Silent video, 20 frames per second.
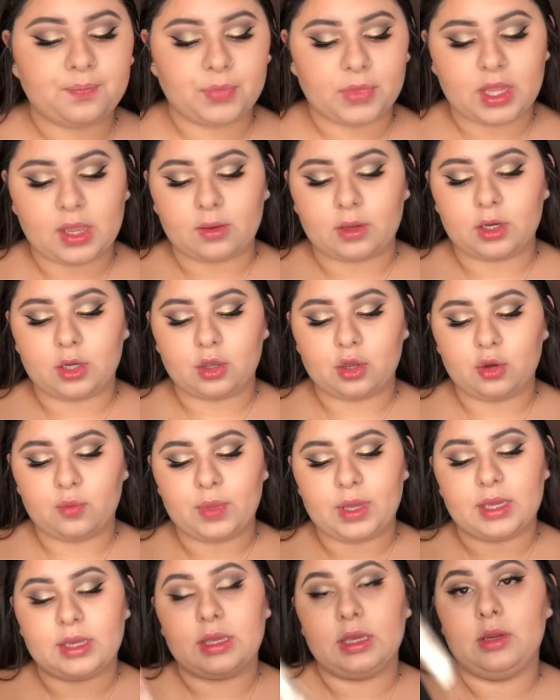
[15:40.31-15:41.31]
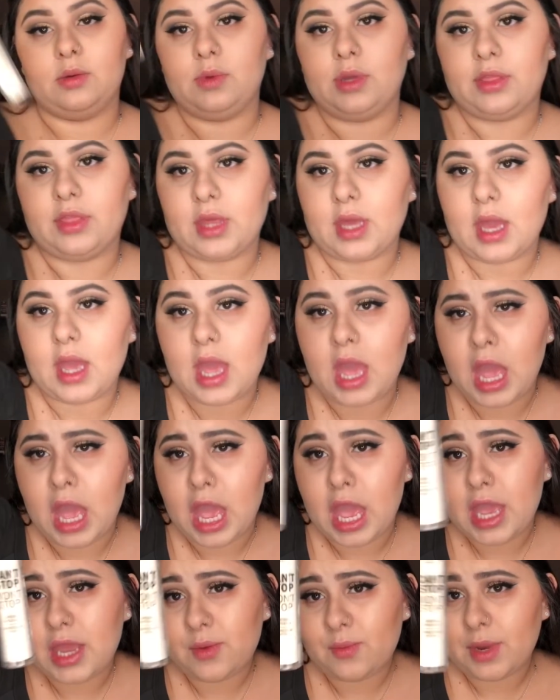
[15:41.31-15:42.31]
I'm going to go back in with the
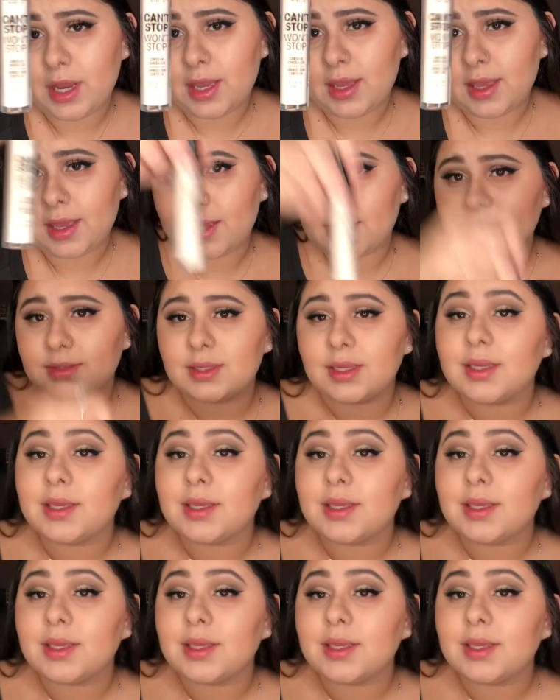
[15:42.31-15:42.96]
NYX